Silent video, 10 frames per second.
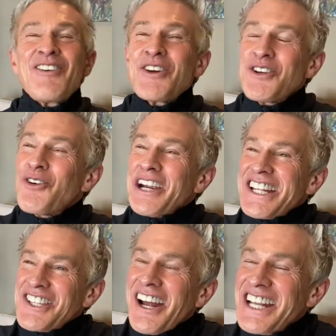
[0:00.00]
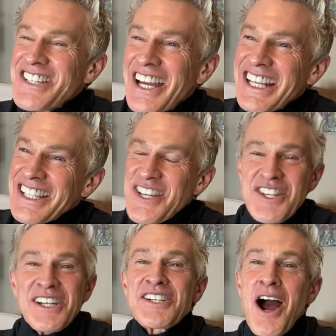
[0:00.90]
when you read studies like this
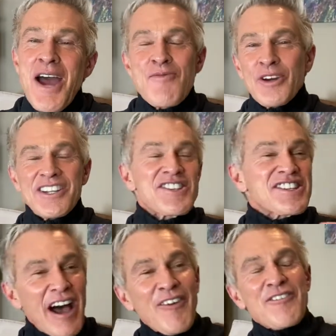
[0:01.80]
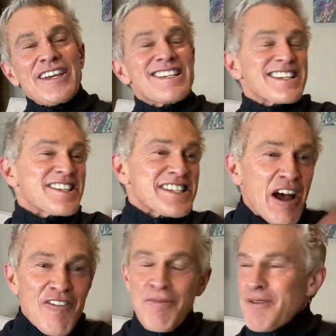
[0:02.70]
in a time when selfies and
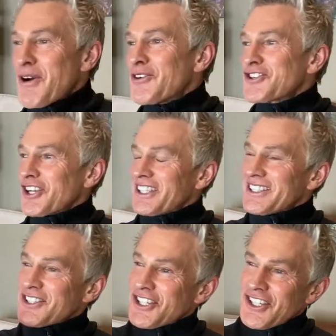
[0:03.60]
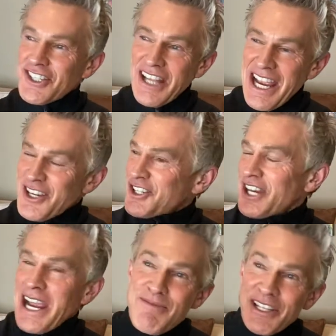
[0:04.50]
self-promotion and sh
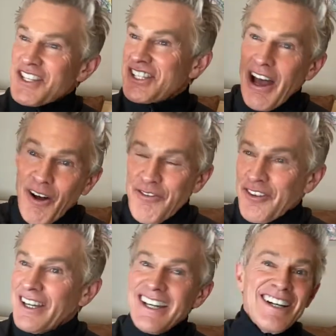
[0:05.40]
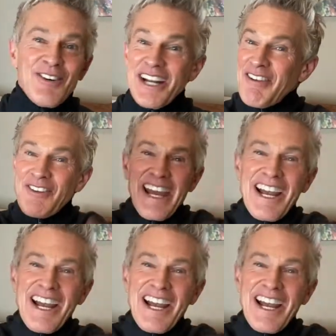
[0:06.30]
shameless self, whatever they